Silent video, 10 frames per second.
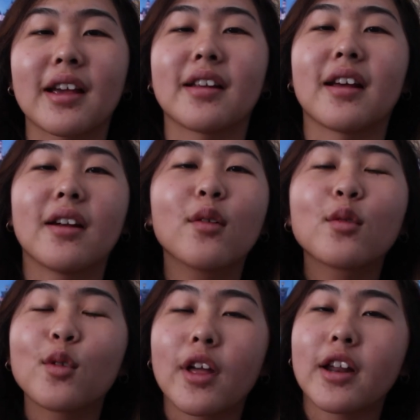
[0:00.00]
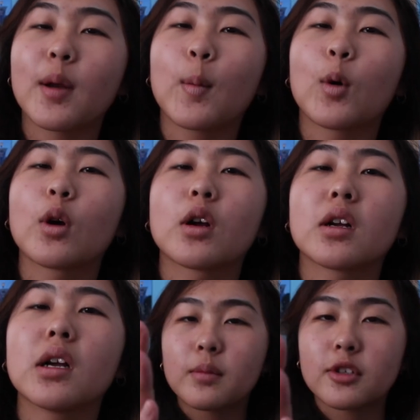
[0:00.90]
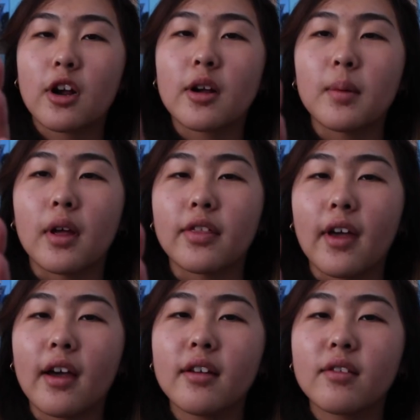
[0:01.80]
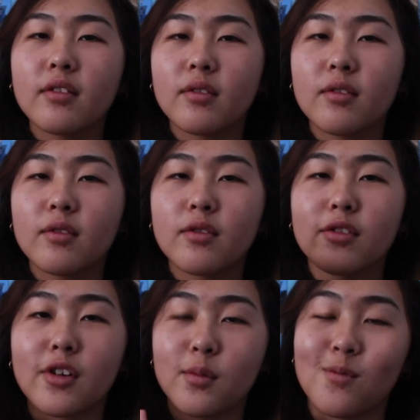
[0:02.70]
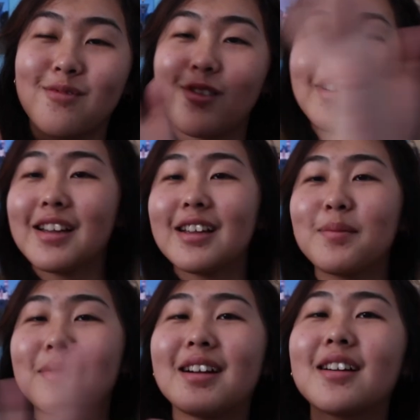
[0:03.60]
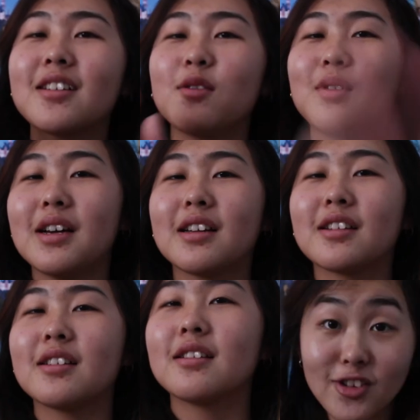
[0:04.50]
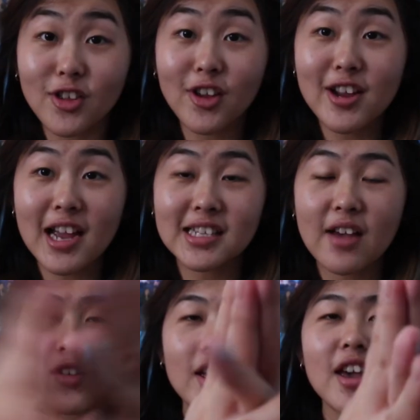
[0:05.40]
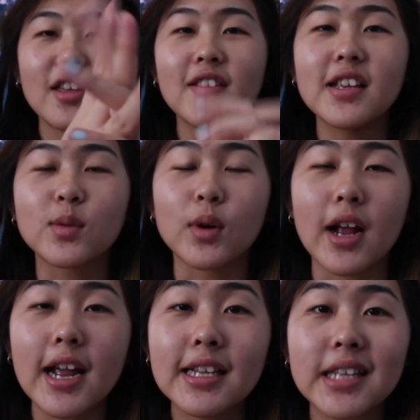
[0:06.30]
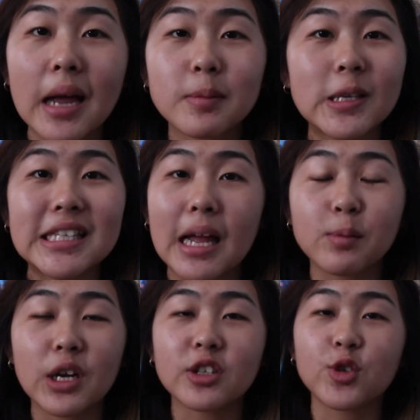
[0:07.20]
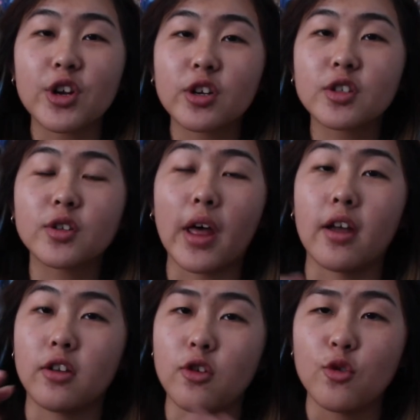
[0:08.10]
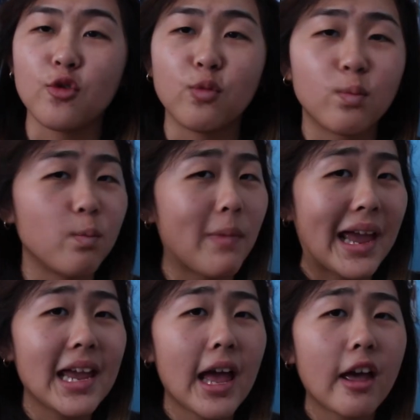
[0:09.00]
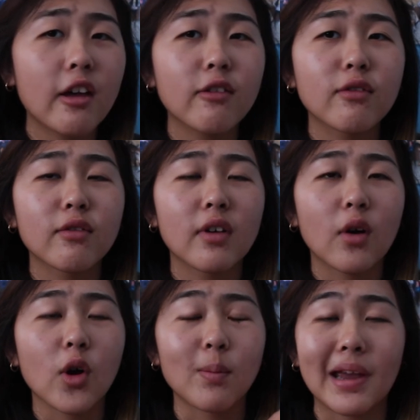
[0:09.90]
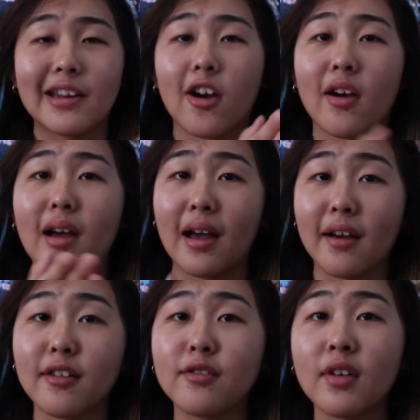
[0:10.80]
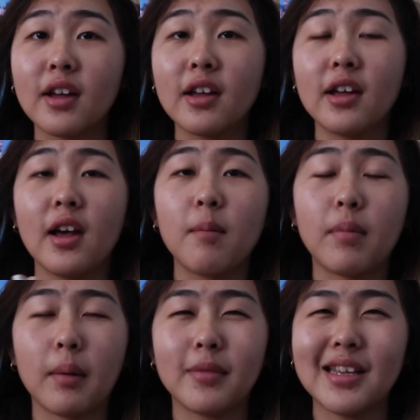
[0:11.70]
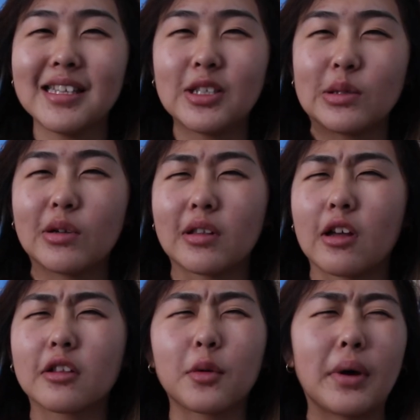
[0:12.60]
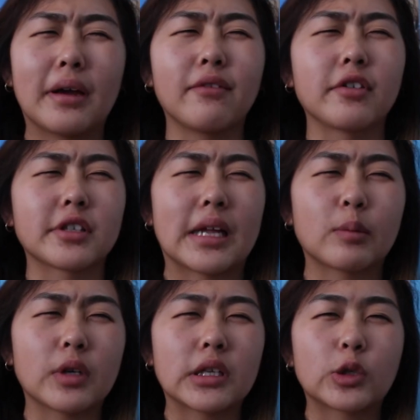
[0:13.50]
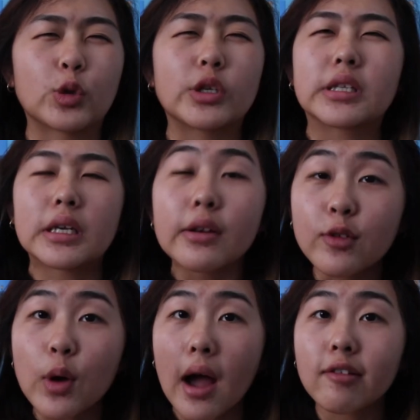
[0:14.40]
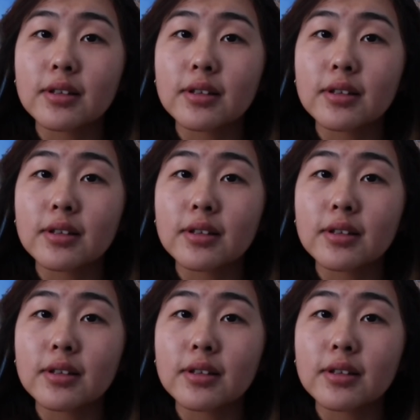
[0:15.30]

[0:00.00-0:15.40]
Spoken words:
and I don't do that anymore. I'm sorry about that. From way back when. So there you guys have it. These were 8 types of Snapchat streakers that you may have or may not have bumped into along the way of your Snapchat streaks, if you have